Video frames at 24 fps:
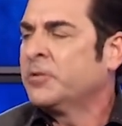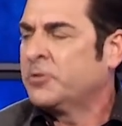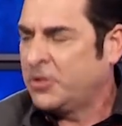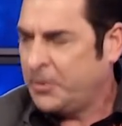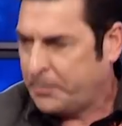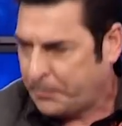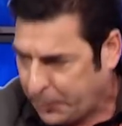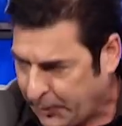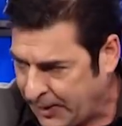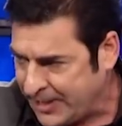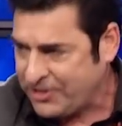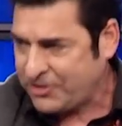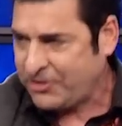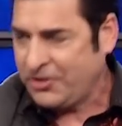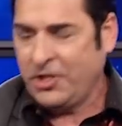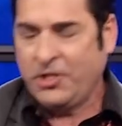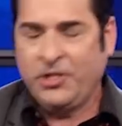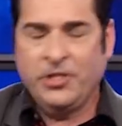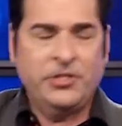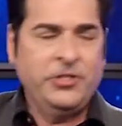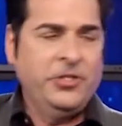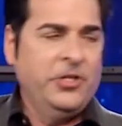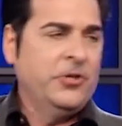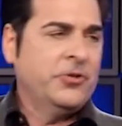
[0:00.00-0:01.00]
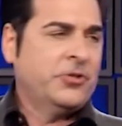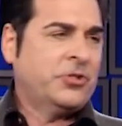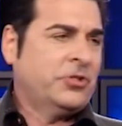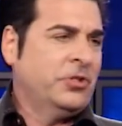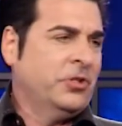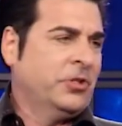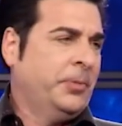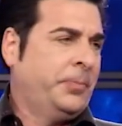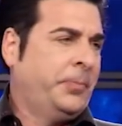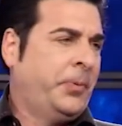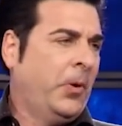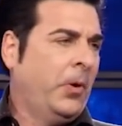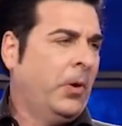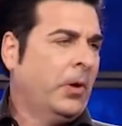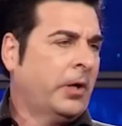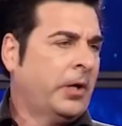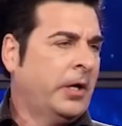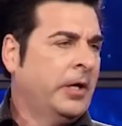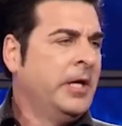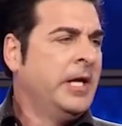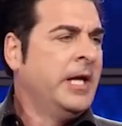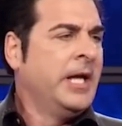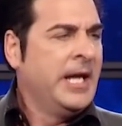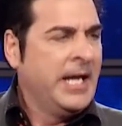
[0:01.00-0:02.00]
To preach the good news to the
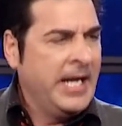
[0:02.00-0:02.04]
poor,